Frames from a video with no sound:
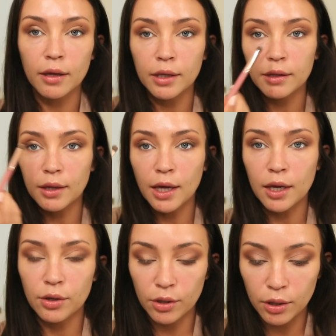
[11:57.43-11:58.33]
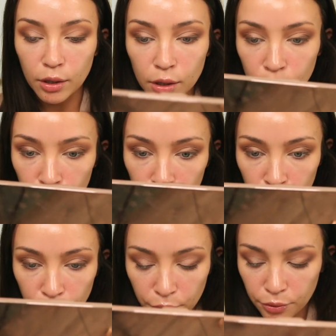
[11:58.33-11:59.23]
on like the inner
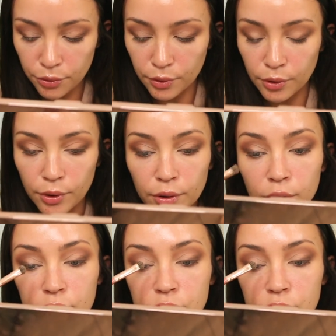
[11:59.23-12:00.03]
third or